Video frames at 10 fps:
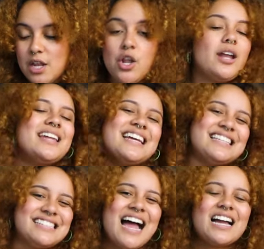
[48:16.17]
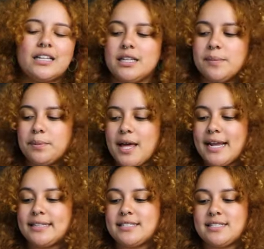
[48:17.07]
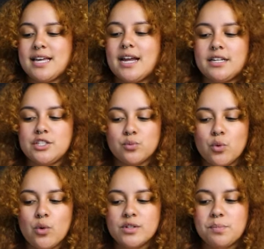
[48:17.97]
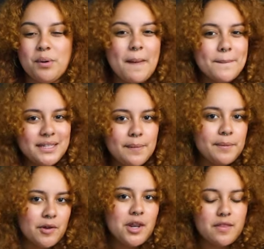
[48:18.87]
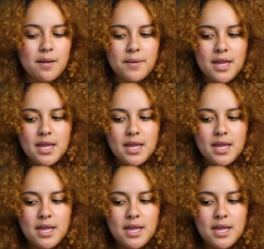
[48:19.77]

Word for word: not exactly playing into society's rules, but manipulating them,